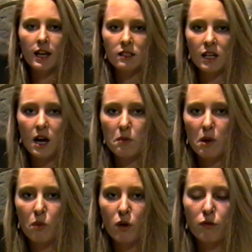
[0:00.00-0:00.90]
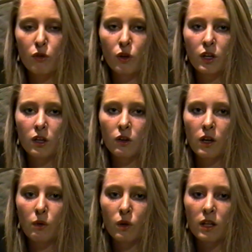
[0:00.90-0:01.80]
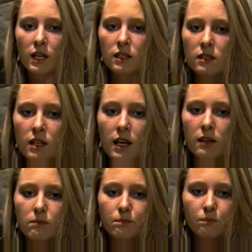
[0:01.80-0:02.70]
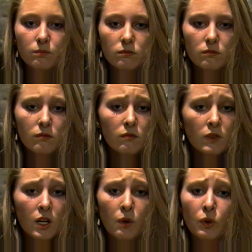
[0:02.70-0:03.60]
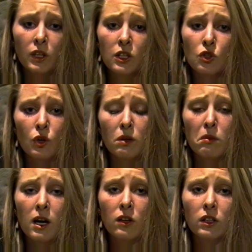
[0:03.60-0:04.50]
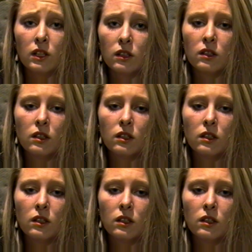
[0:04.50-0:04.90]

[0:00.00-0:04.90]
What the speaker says: as I got my portfolio, I realized that I really enjoyed modeling,